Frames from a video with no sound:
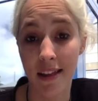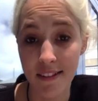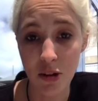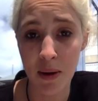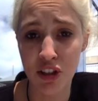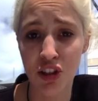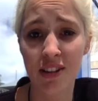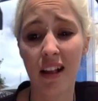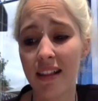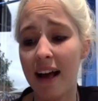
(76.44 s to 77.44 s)
Now, this
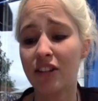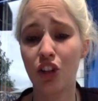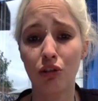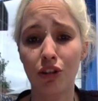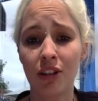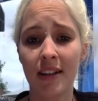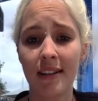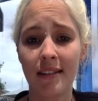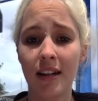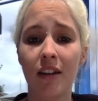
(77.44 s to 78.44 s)
question allows children to
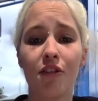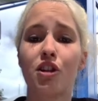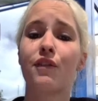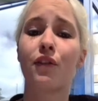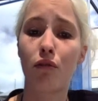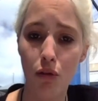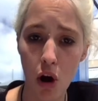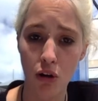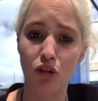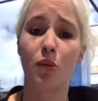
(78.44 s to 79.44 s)
consider the different
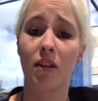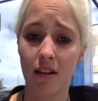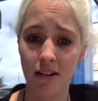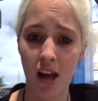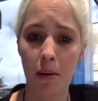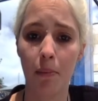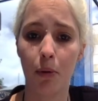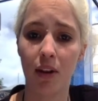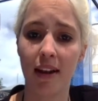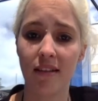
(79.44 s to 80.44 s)
roles within a
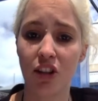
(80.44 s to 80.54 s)
cyberbullying